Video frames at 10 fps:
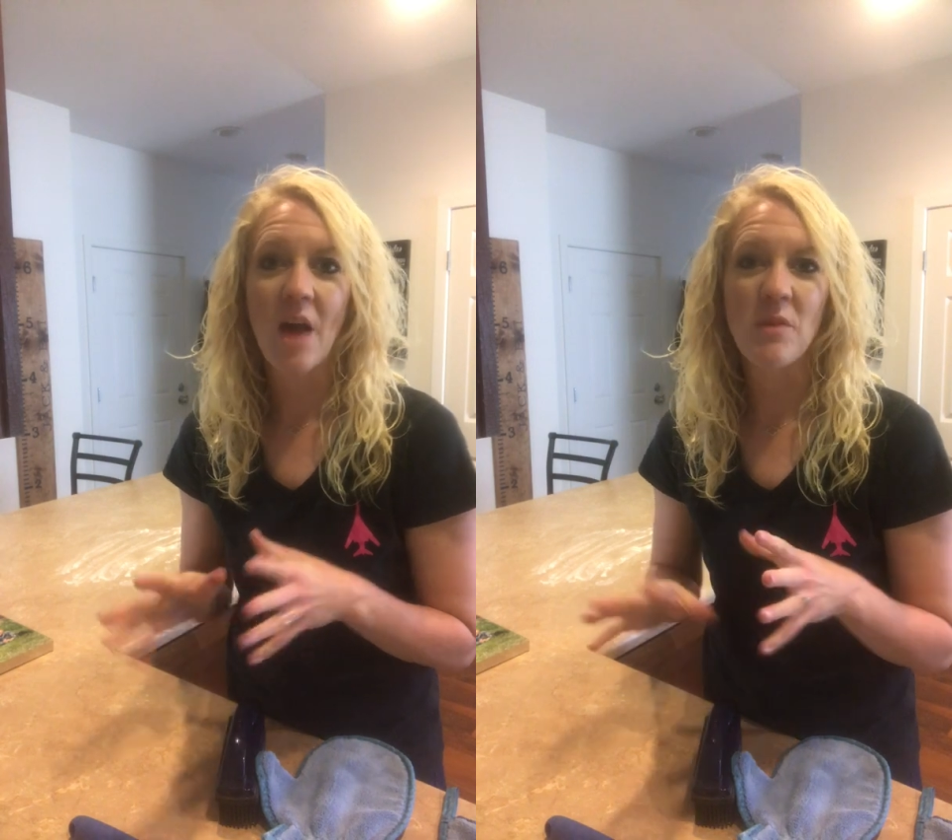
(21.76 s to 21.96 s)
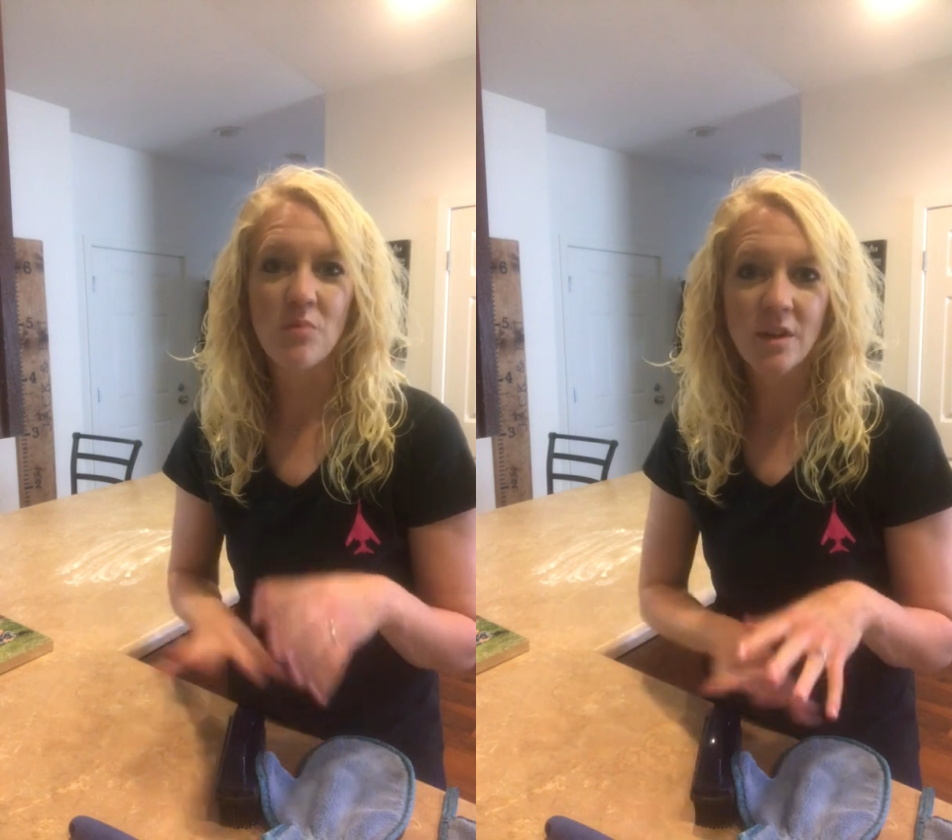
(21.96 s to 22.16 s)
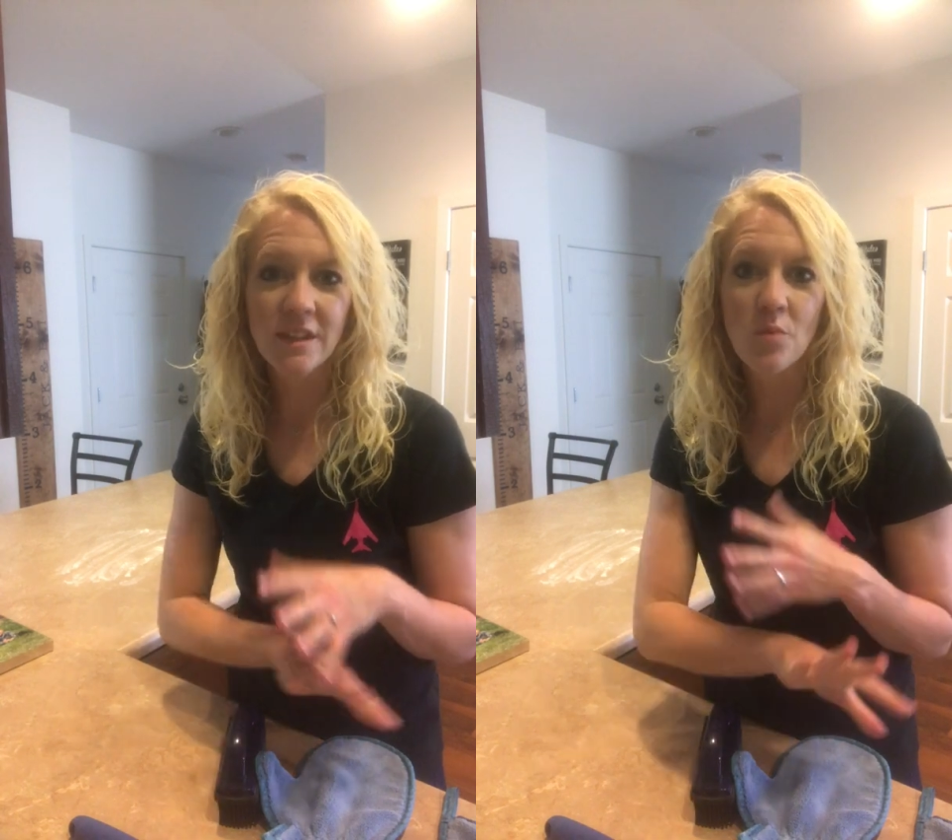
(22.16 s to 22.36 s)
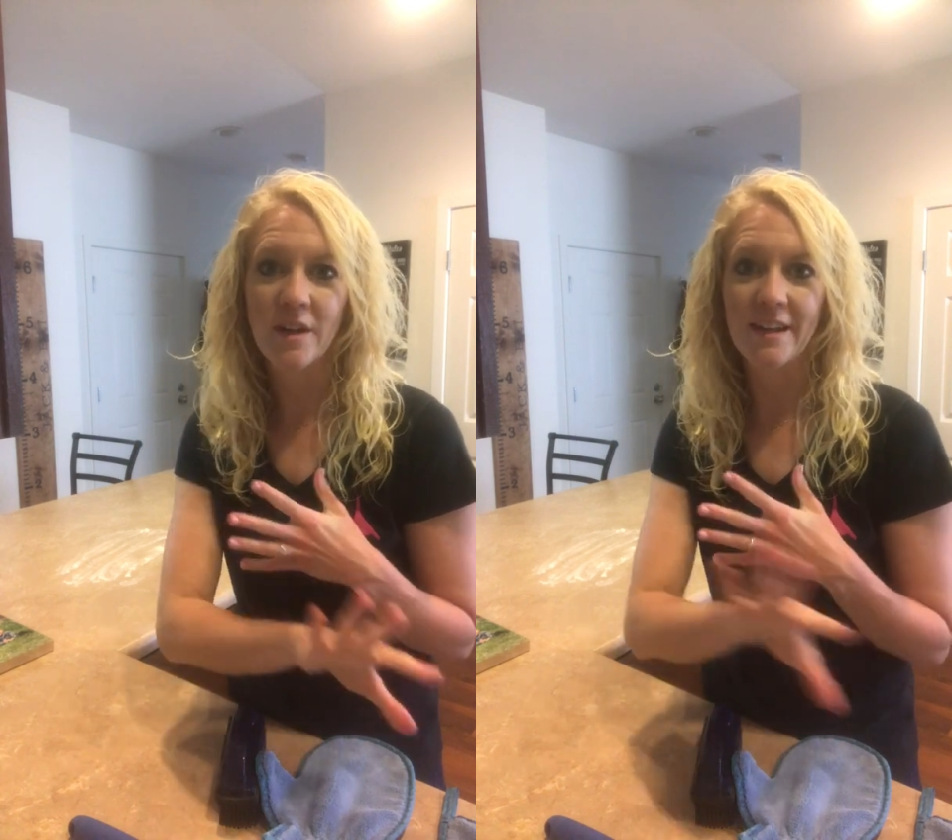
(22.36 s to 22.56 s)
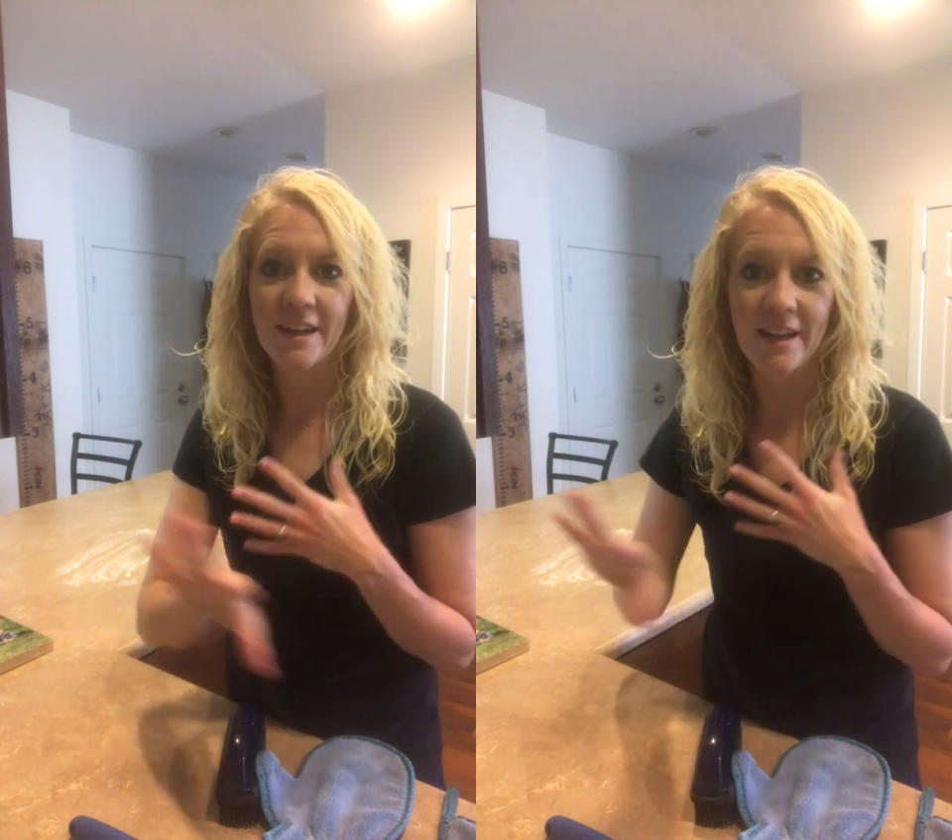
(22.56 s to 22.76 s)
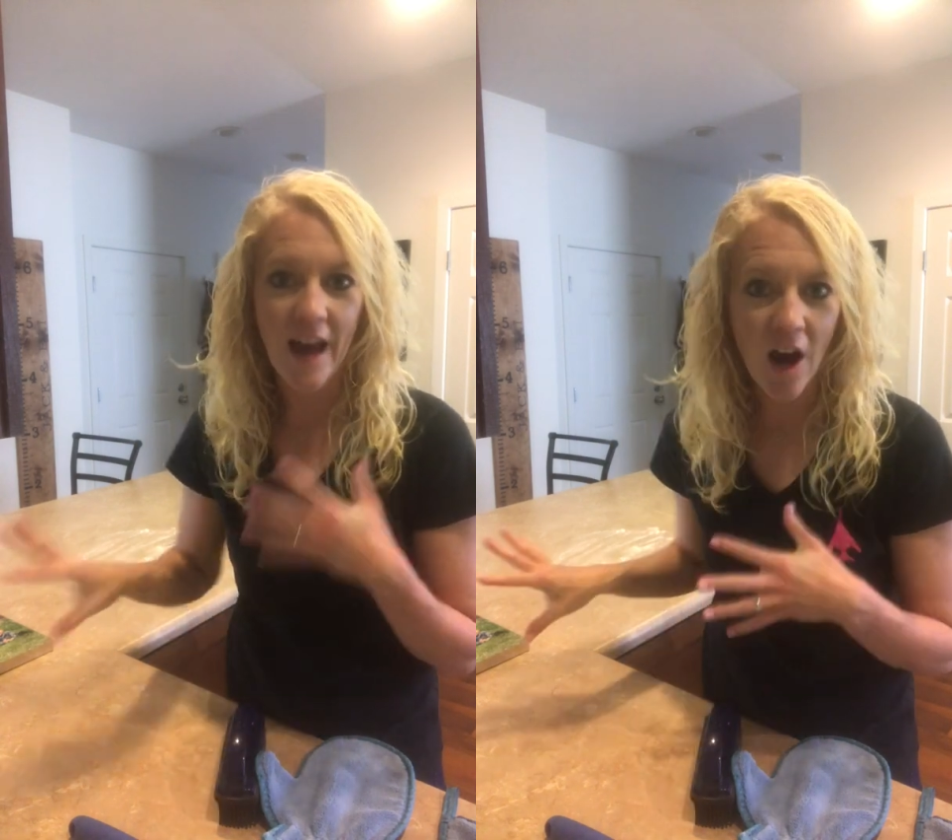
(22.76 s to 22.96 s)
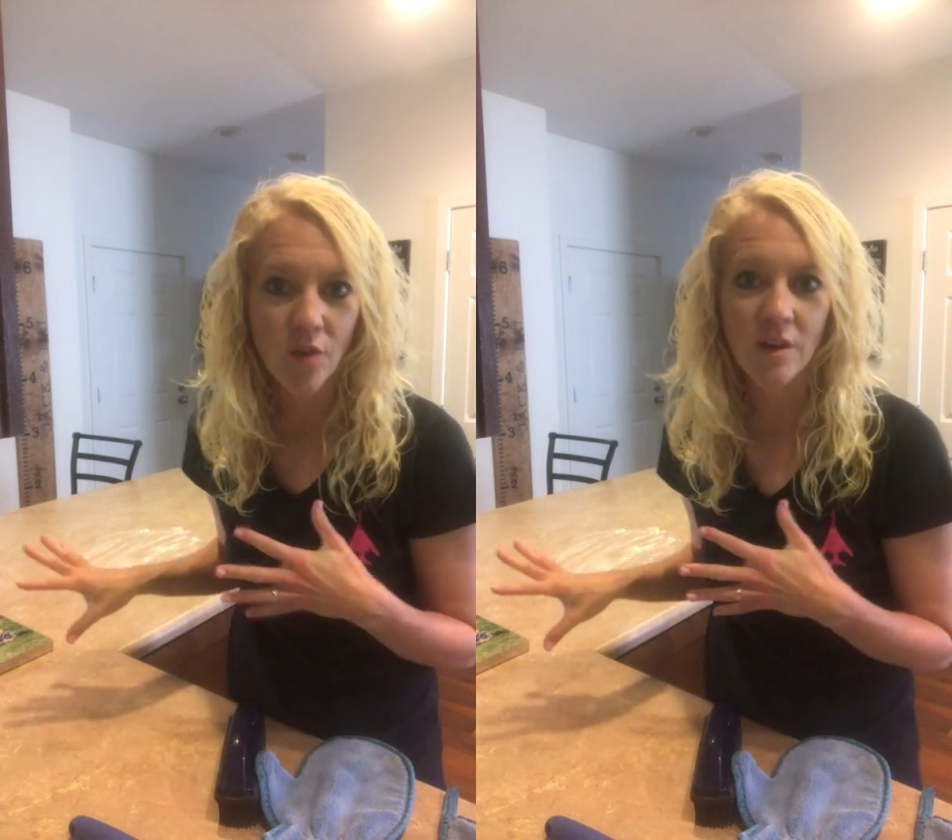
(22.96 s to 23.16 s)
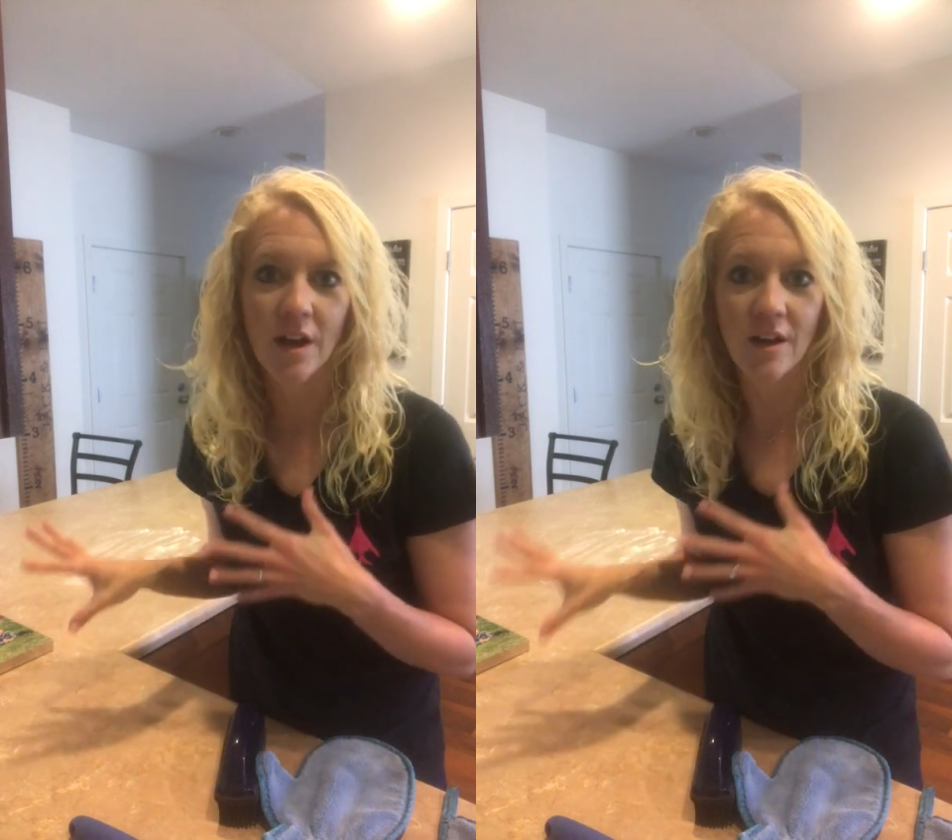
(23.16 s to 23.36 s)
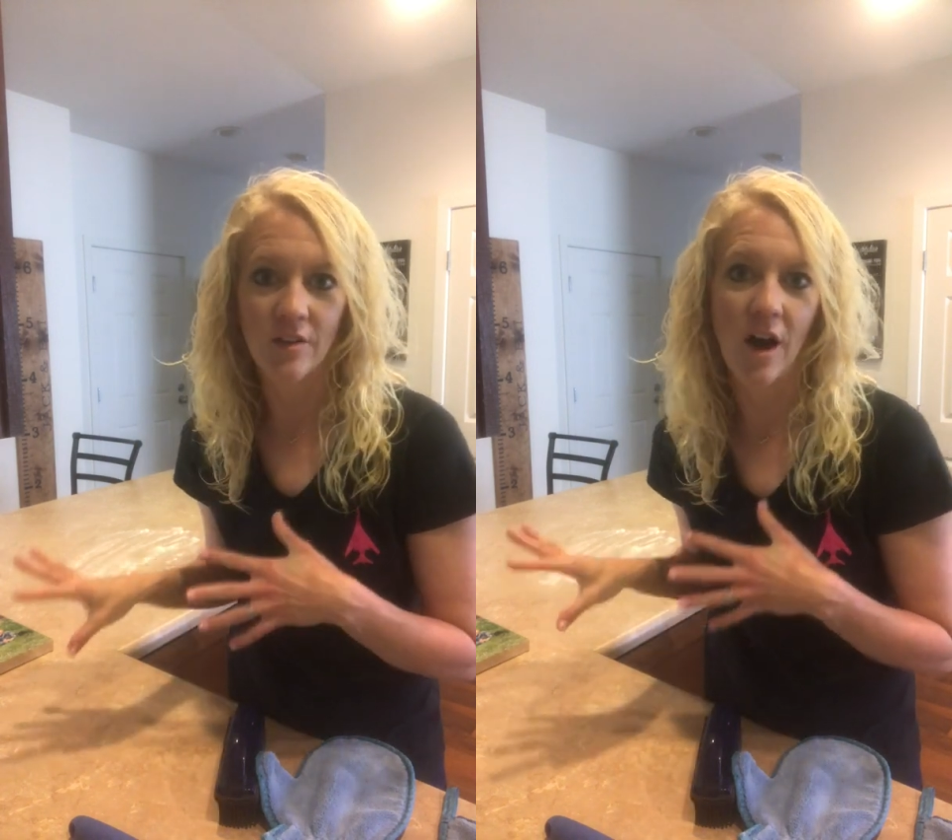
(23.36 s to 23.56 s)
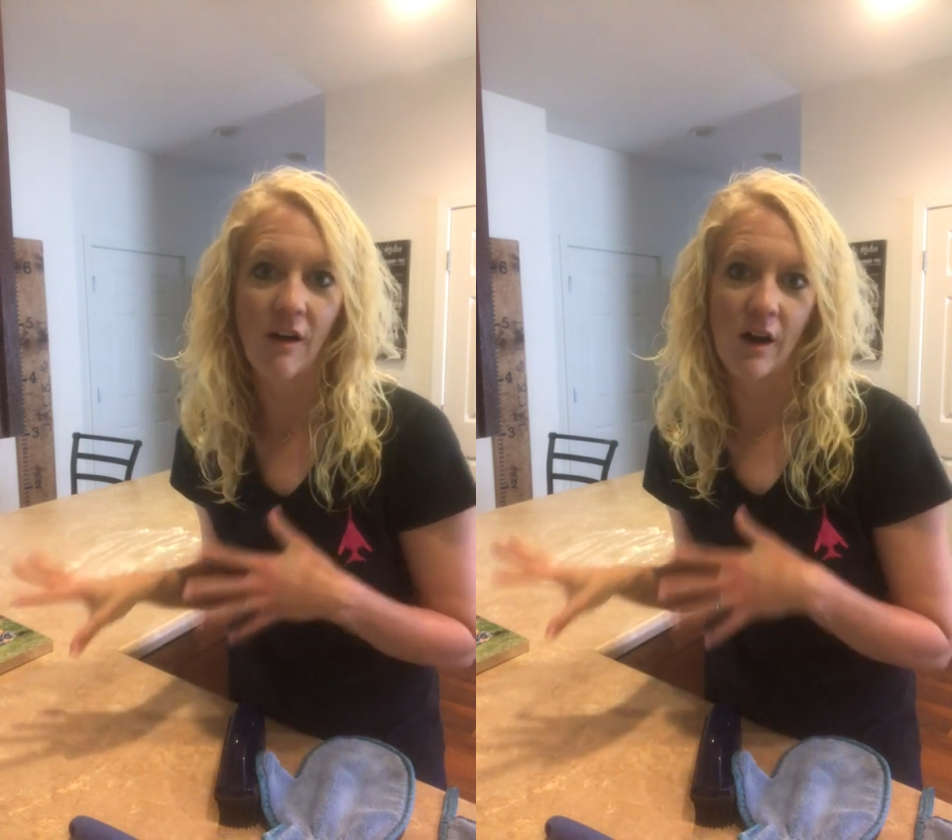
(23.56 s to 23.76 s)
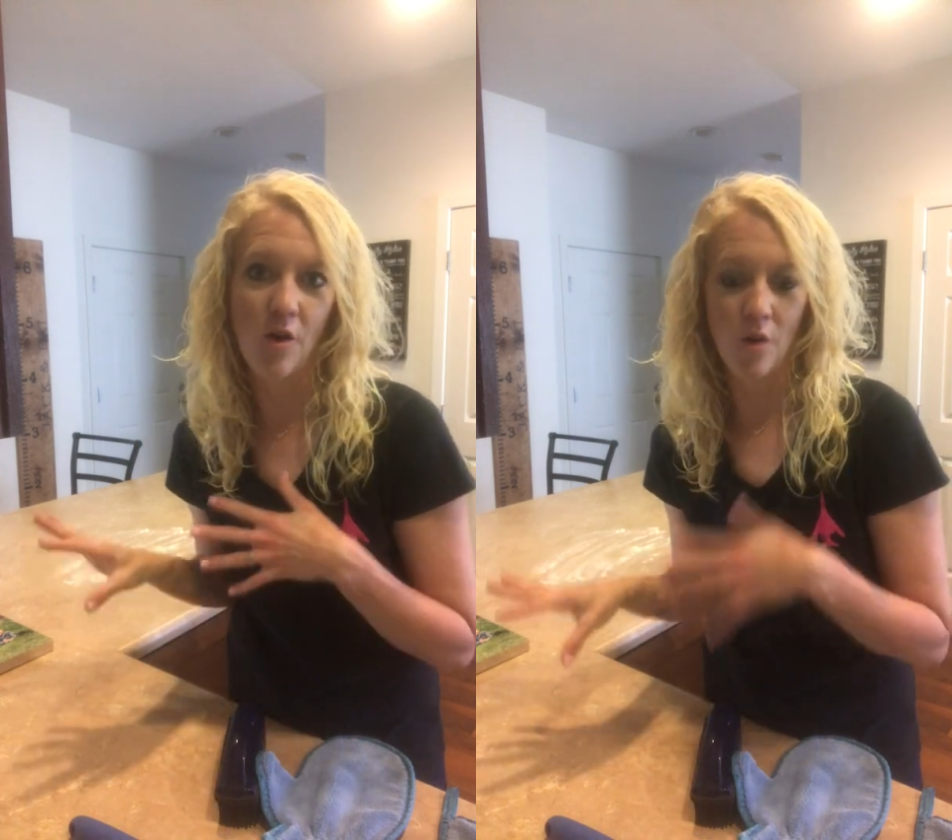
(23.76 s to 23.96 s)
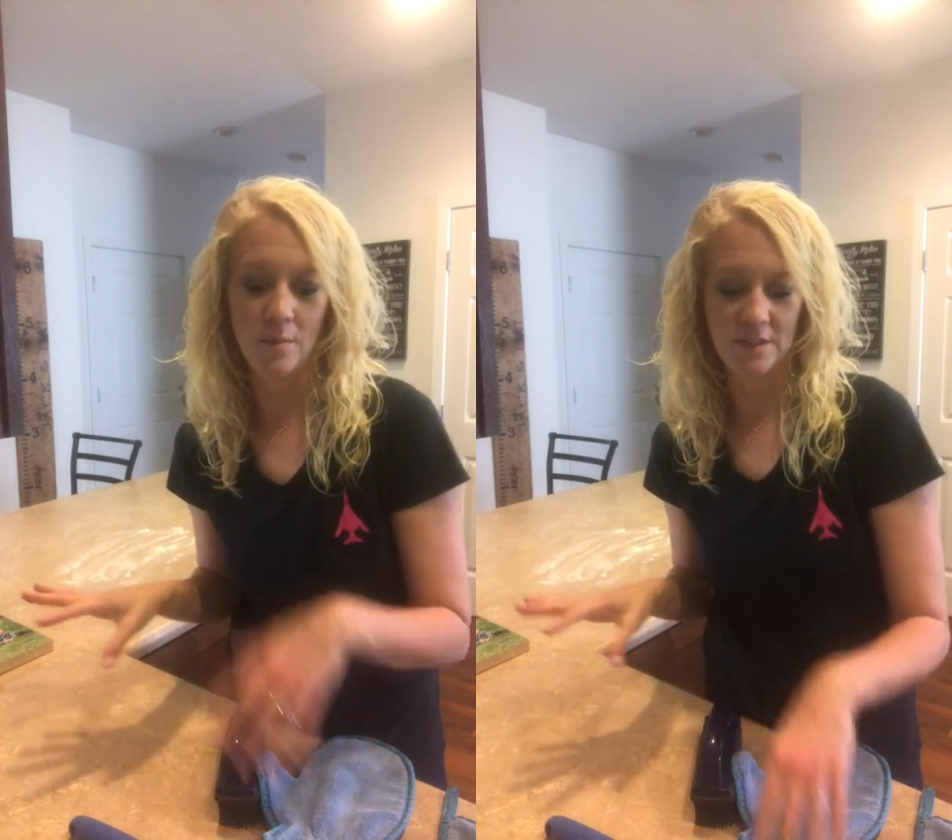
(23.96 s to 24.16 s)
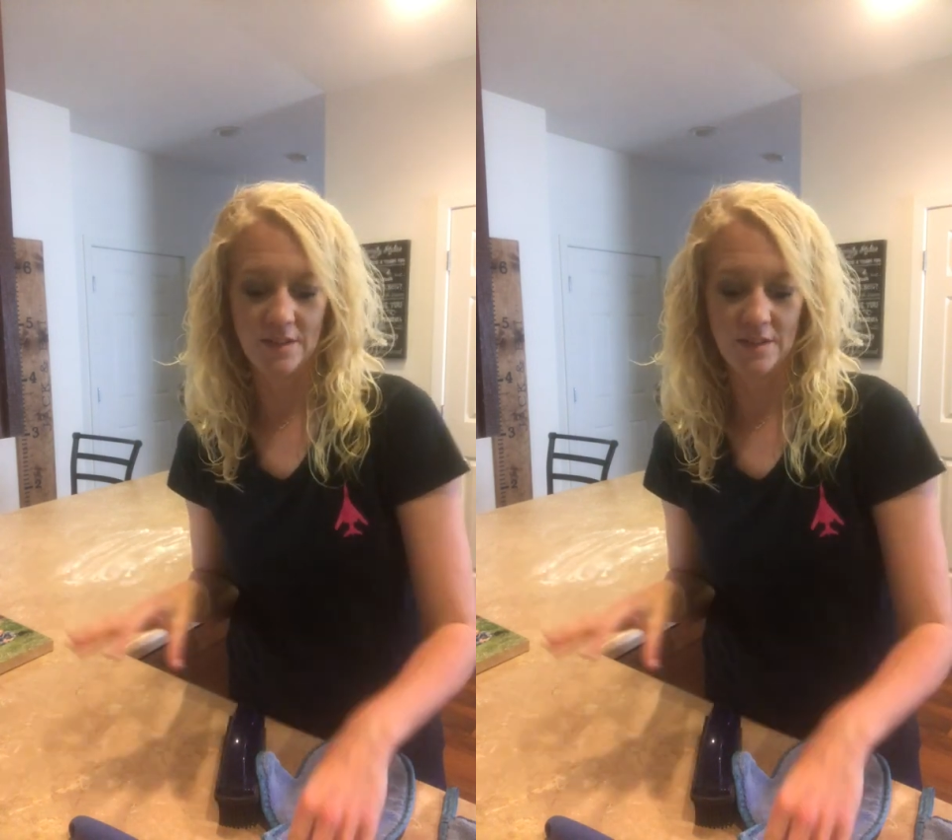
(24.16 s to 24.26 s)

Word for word: and we really want to get it out of our homes.